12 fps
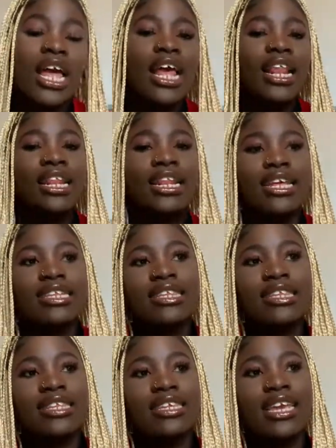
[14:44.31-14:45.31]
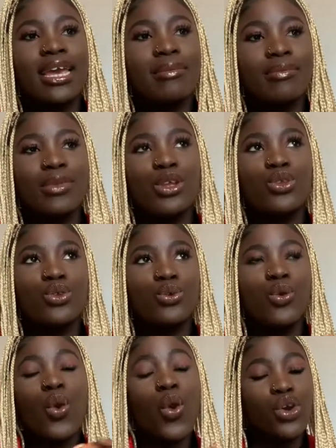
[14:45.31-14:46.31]
Let's get me to
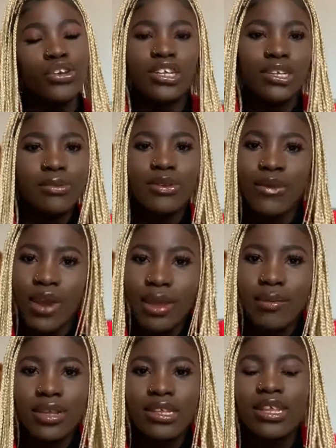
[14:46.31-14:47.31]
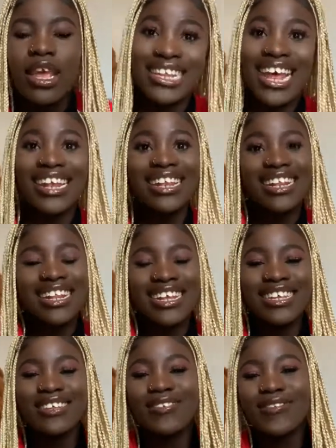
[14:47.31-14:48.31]
100 subscribers at least